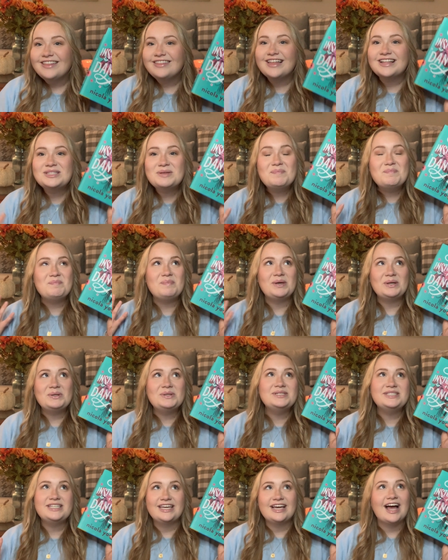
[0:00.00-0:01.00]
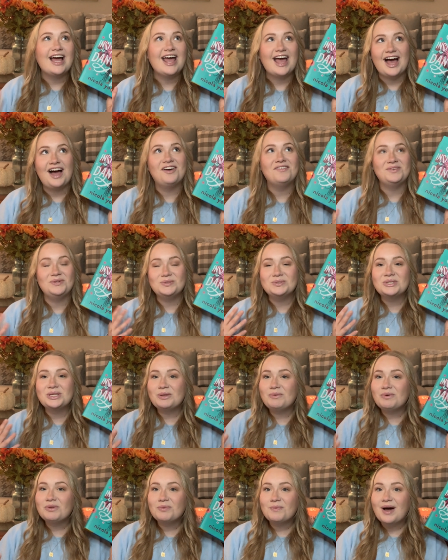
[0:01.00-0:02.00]
That's a big critique I have usually
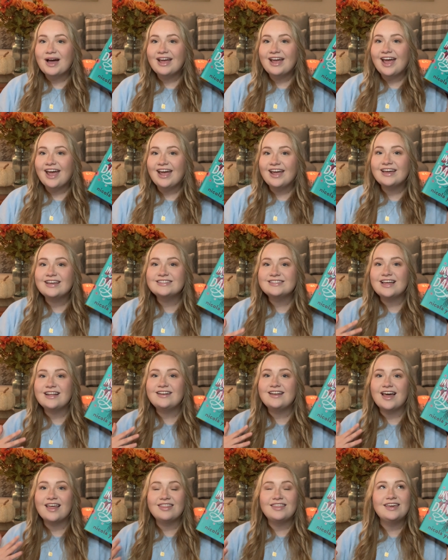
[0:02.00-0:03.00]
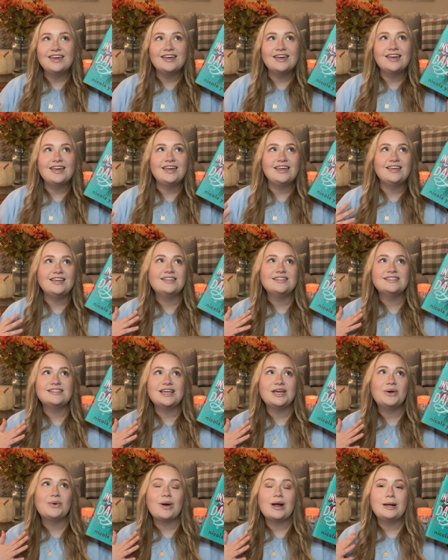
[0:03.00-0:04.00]
with YA, is that nothing is
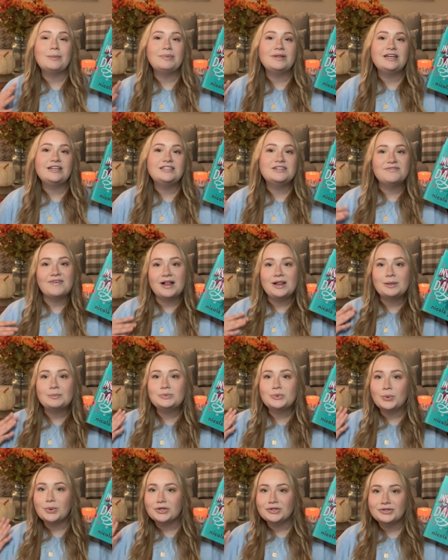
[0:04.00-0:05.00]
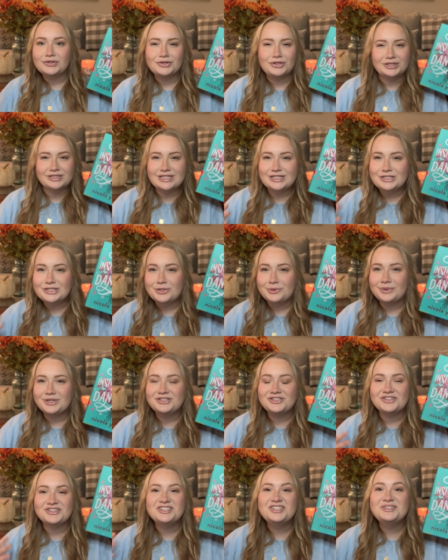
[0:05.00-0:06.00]
incredibly developed or looked into. It's
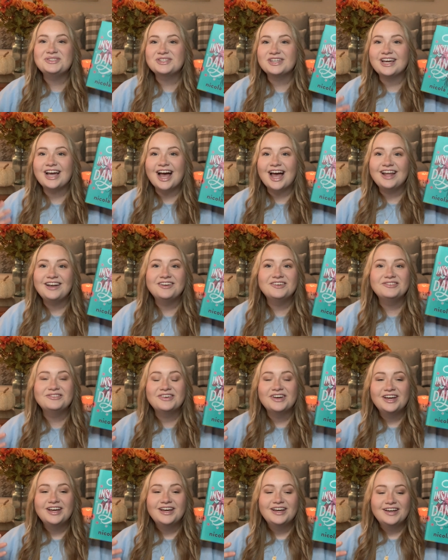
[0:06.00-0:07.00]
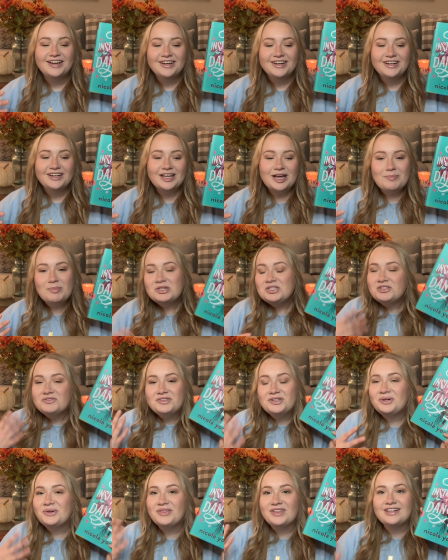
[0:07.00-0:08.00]
just usually kind of a bunch of
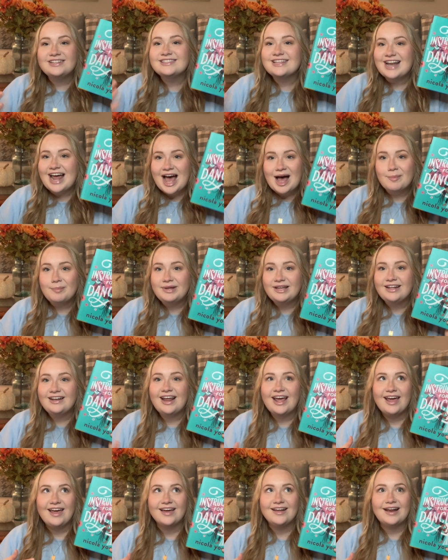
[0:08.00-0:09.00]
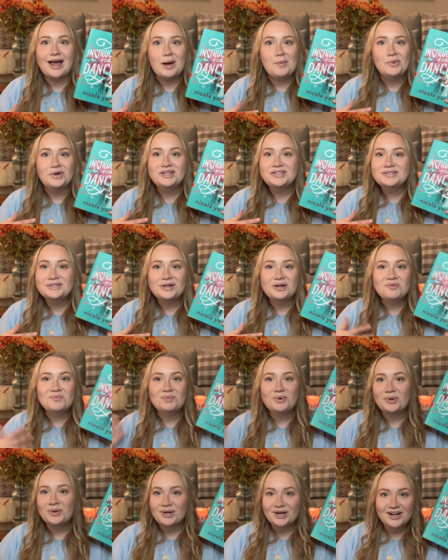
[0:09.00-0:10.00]
little things that happen, and I wanted to know
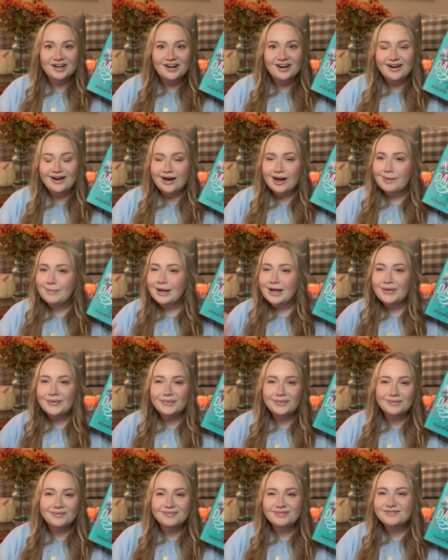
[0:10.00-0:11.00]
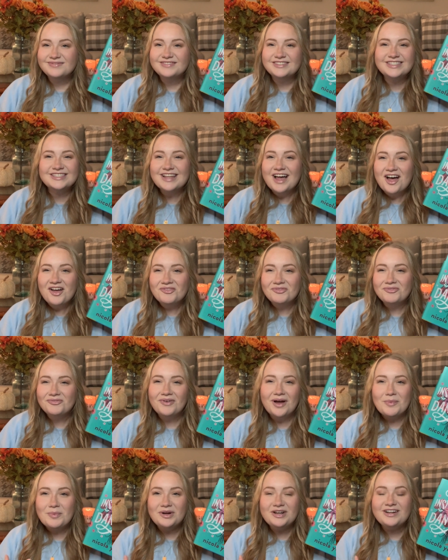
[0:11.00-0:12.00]
more about stuff.
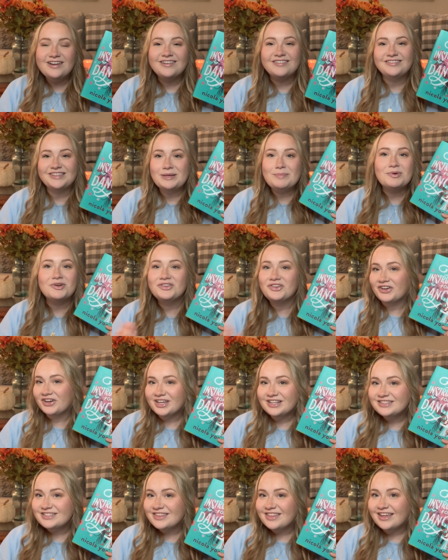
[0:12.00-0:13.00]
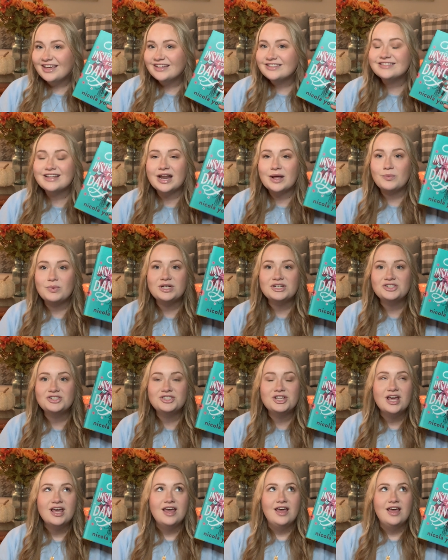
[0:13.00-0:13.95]
I wanted a deeper look into things, and I wished